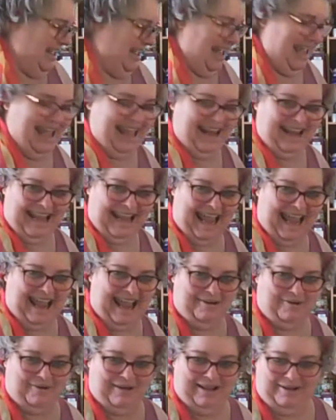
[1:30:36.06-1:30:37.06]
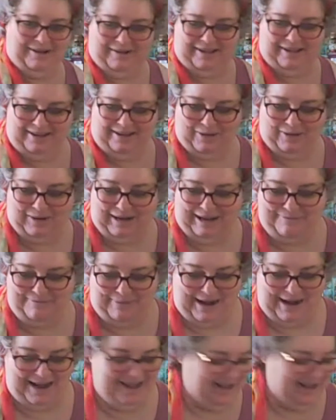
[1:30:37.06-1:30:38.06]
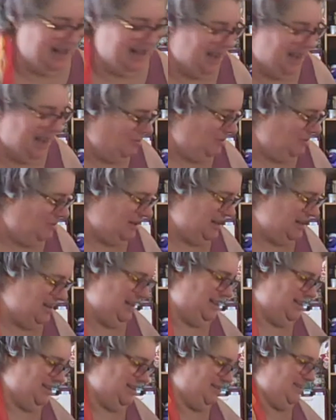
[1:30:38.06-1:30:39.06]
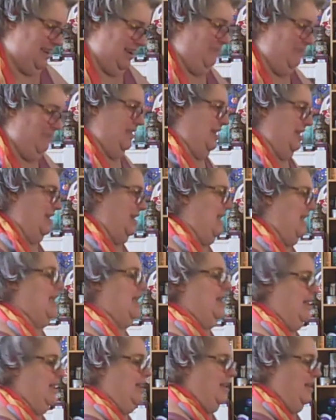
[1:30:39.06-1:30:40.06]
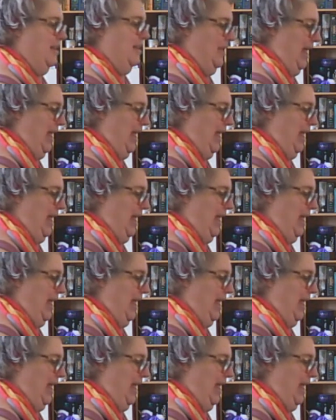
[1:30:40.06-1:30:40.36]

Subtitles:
once called Embrace the Chaos, and it's definitely, as